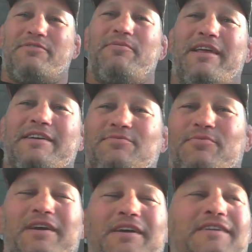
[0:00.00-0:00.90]
but 3 days a
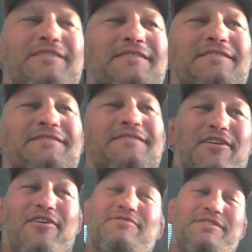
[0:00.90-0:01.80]
week,
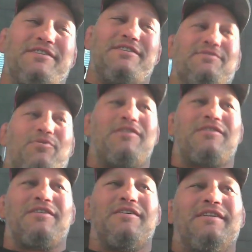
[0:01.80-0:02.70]
you know, she does
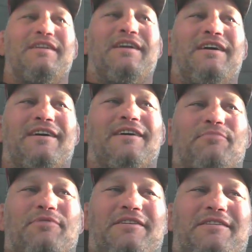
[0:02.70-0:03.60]
work.
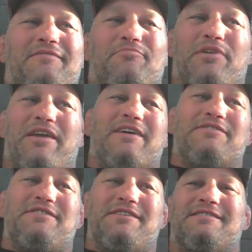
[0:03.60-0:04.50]
But yeah,
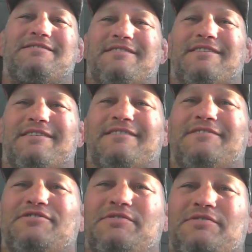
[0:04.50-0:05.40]
she does.
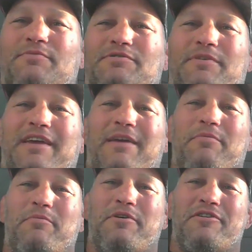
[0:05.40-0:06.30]
She's supposed to be
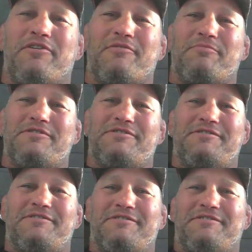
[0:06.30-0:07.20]
keeping me young, but
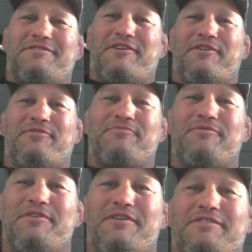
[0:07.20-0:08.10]
you know,
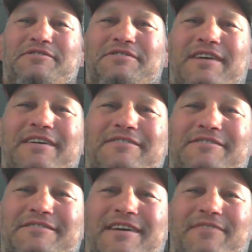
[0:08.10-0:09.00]

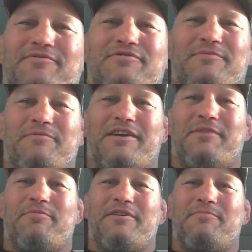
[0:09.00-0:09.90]
she's having trouble
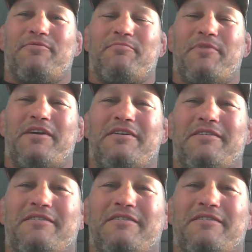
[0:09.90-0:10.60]
keeping up with me.